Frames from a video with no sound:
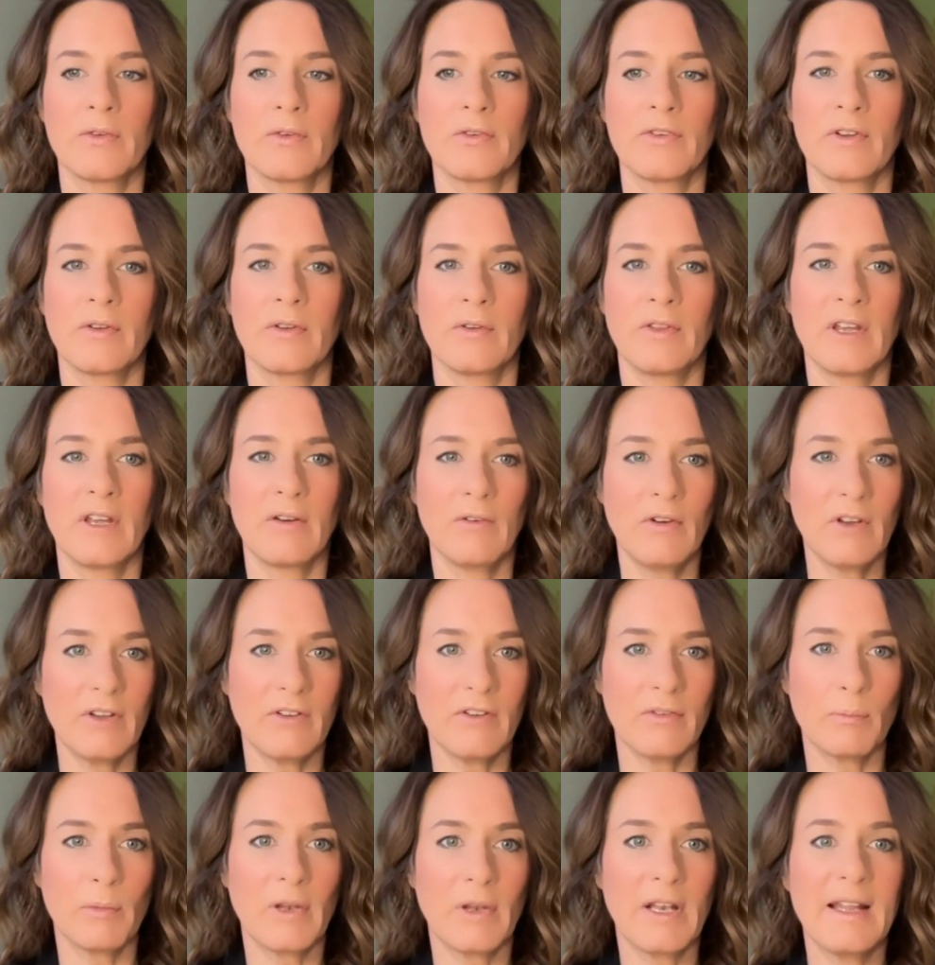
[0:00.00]
So there
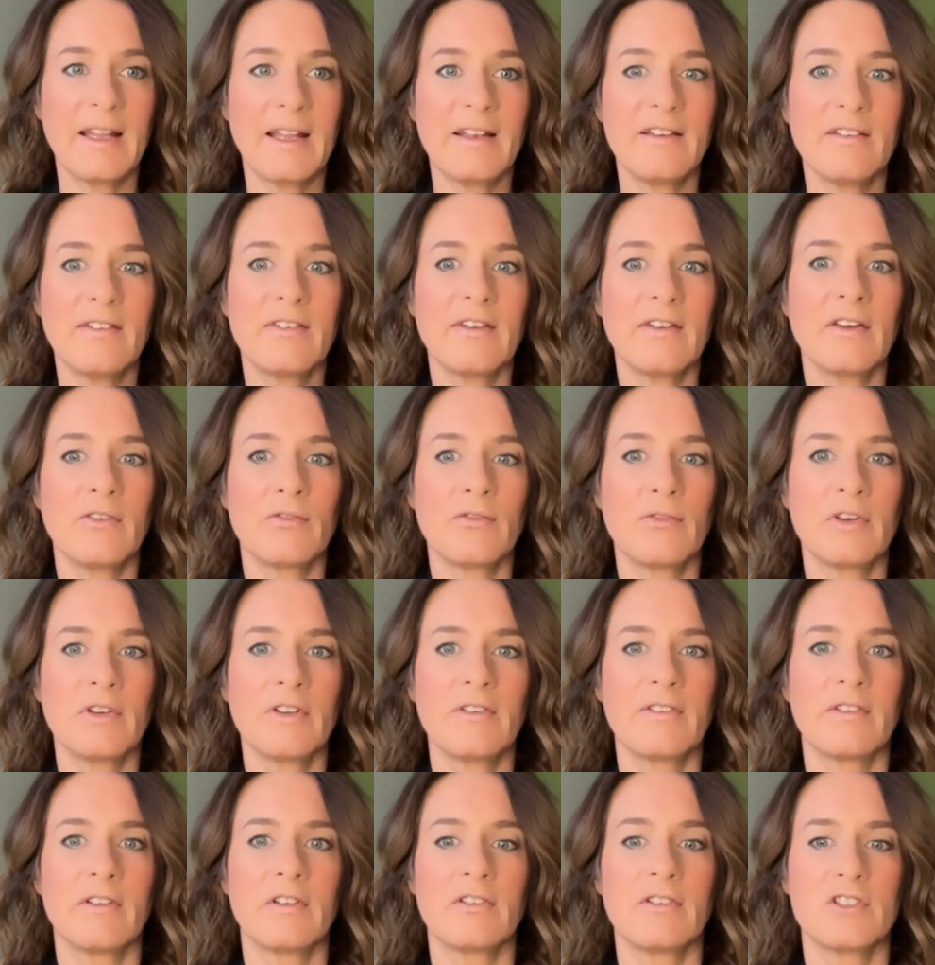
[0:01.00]
is plenty of
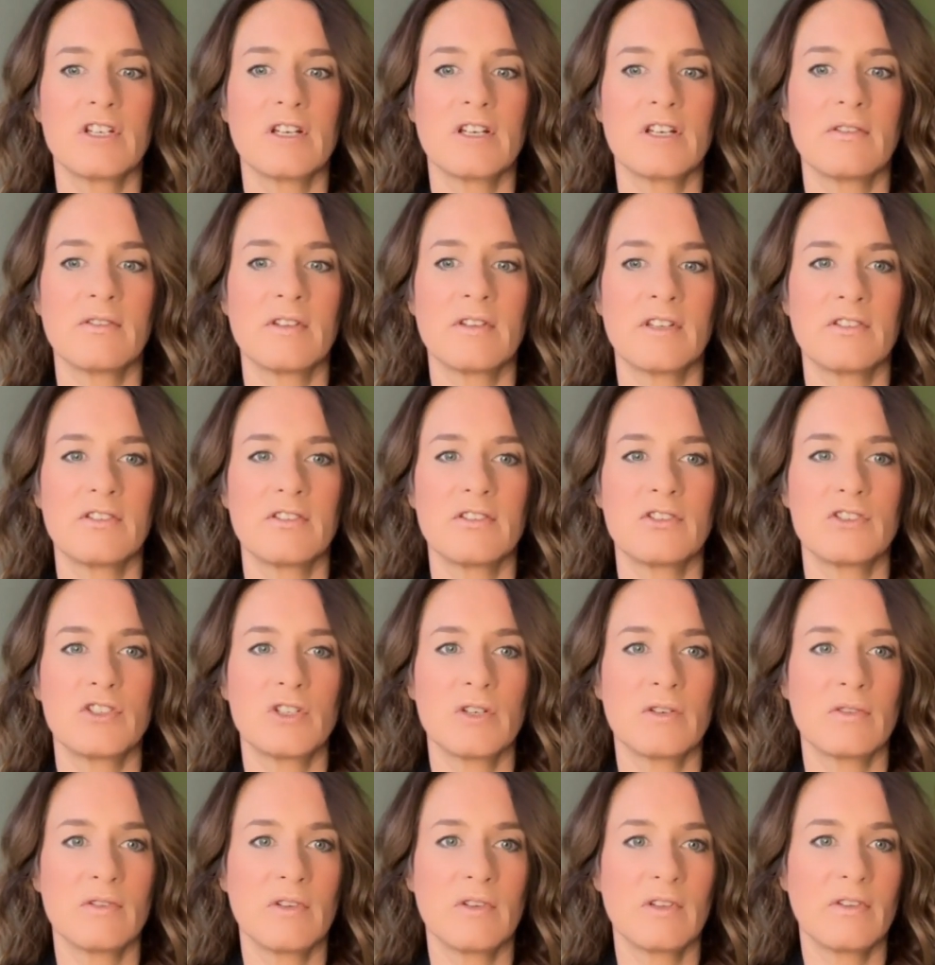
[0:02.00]
research out there to
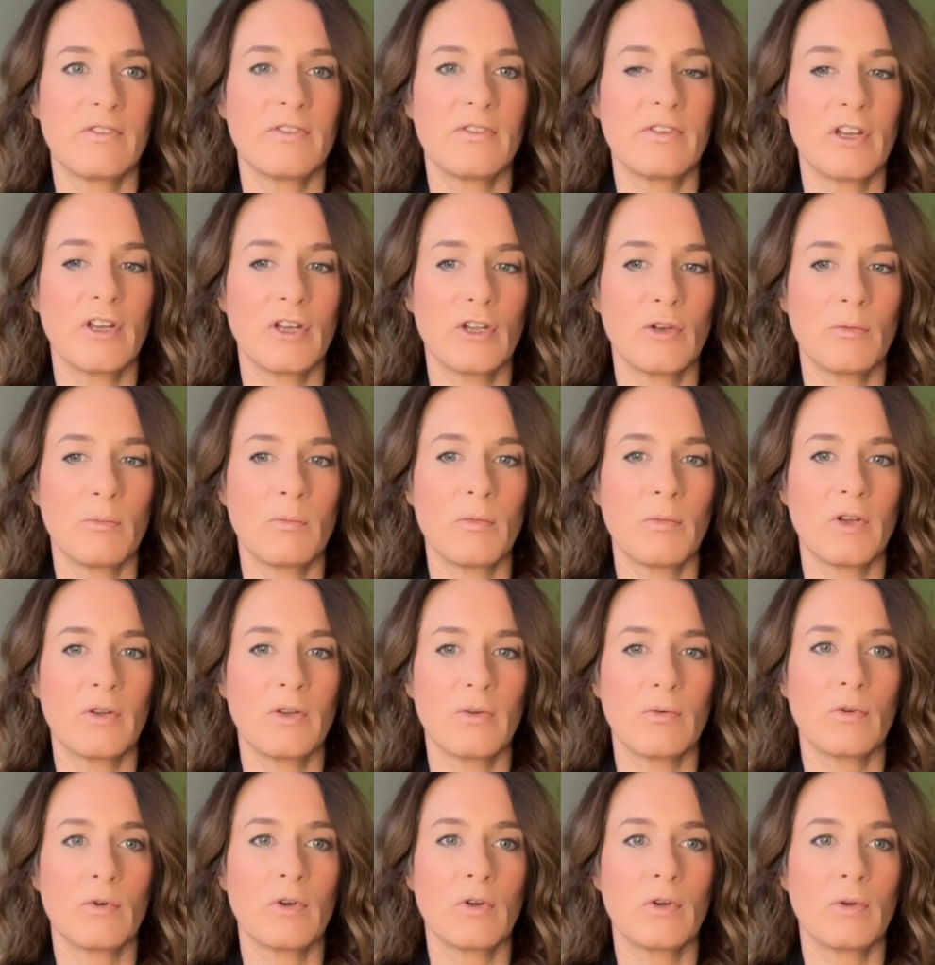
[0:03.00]
show that certain
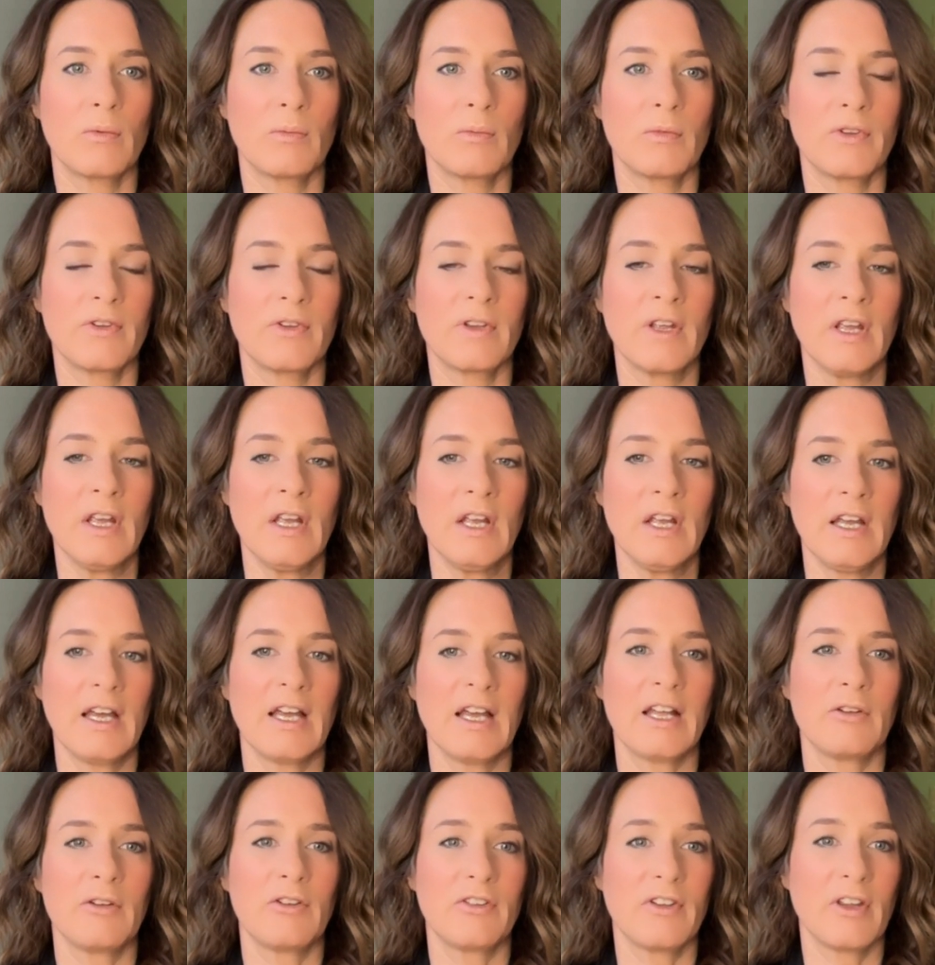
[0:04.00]
microbes
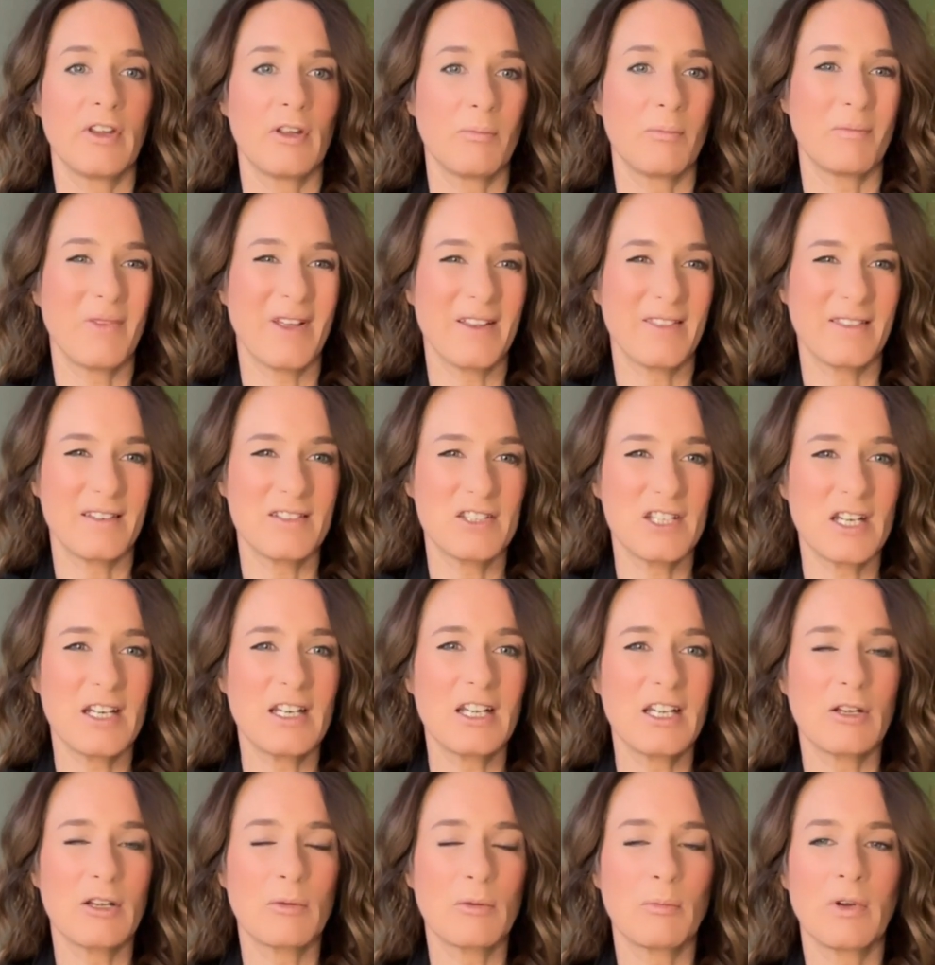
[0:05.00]
and certain
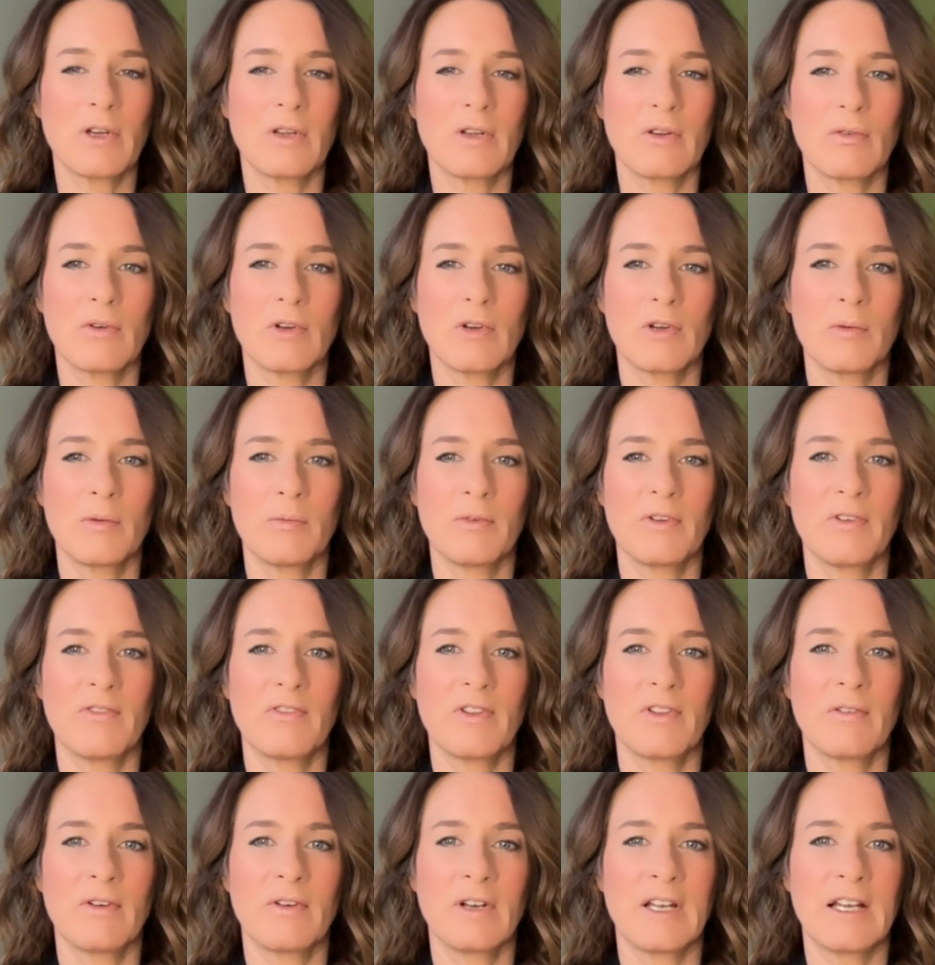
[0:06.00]
pathogenic microbes, if
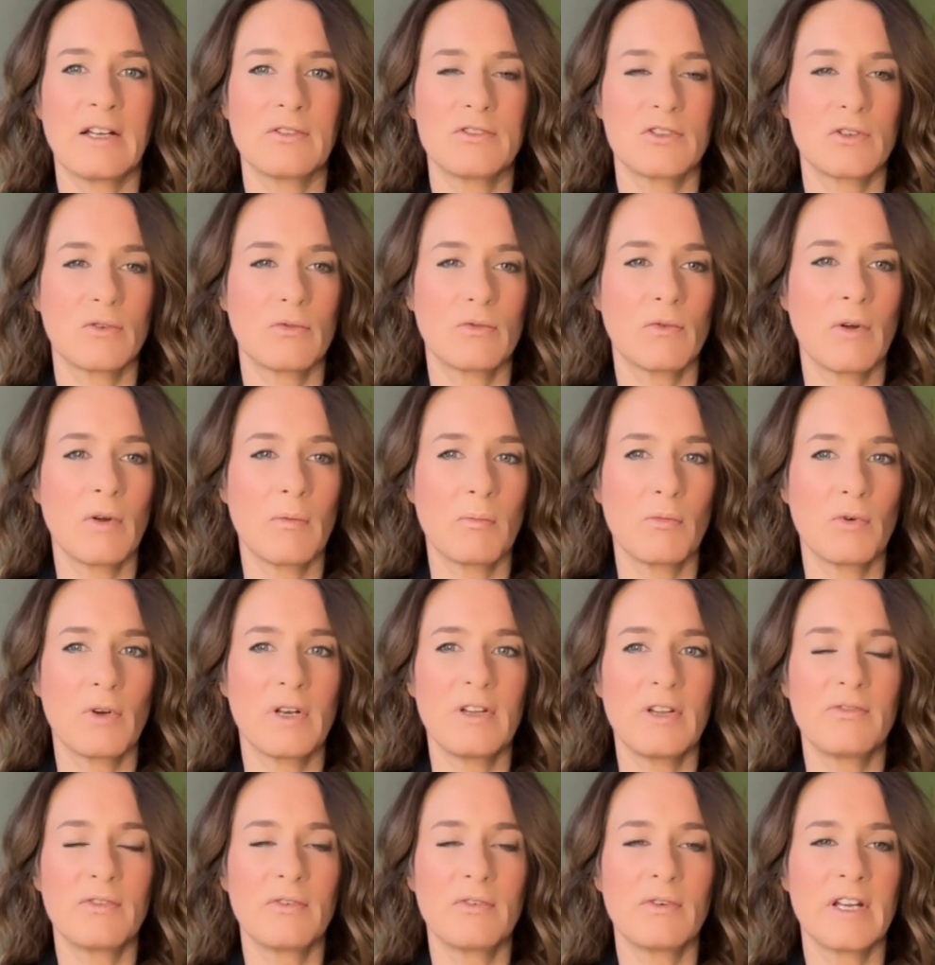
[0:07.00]
they're allowed to grow and
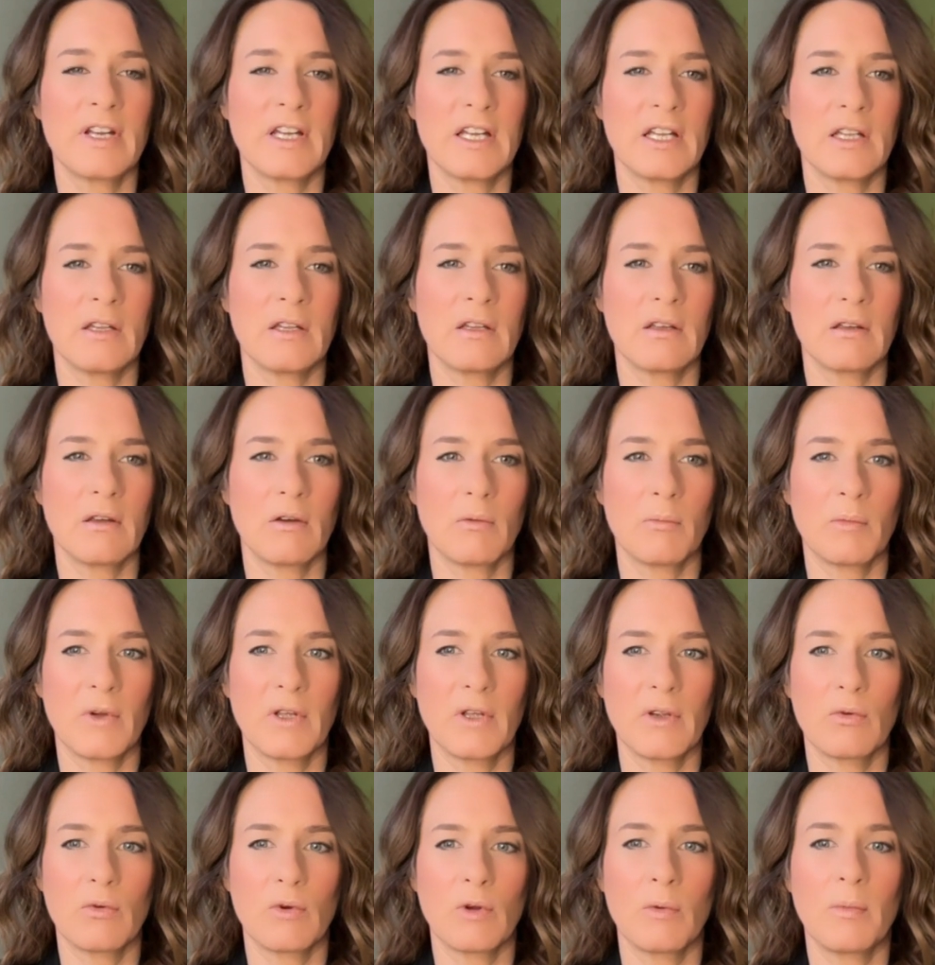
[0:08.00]
proliferate in the gut
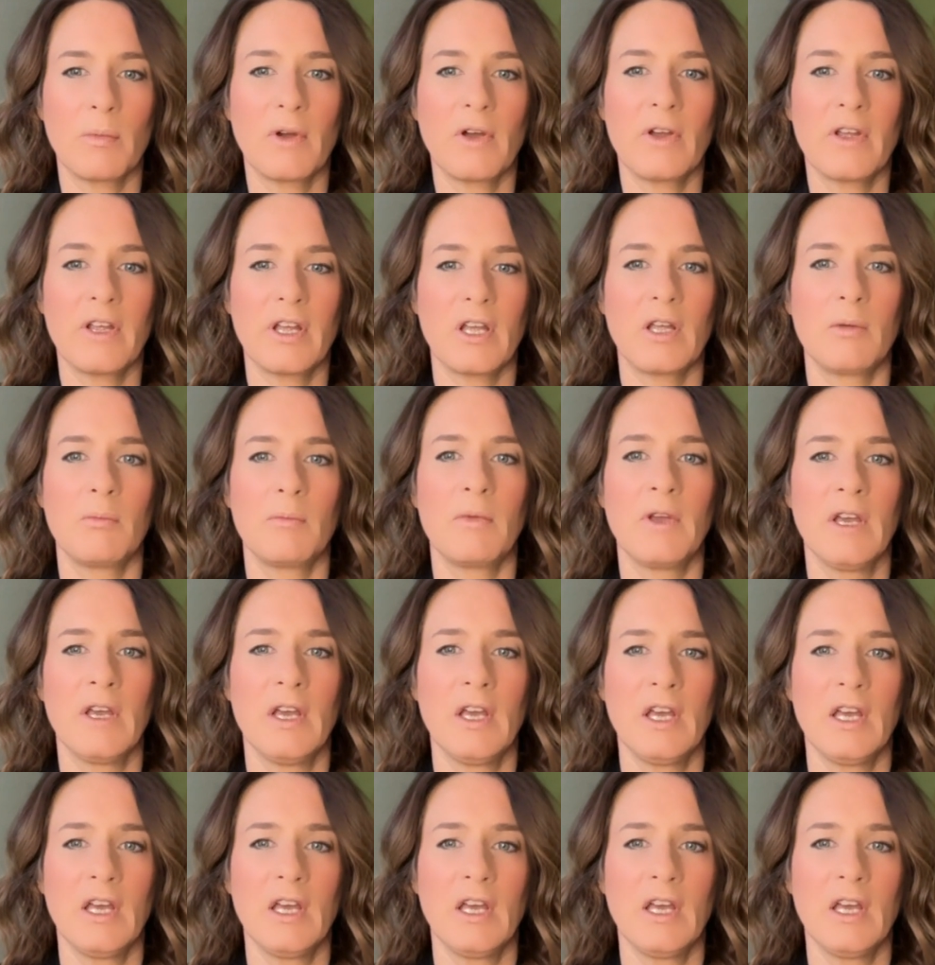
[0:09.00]
microbiome,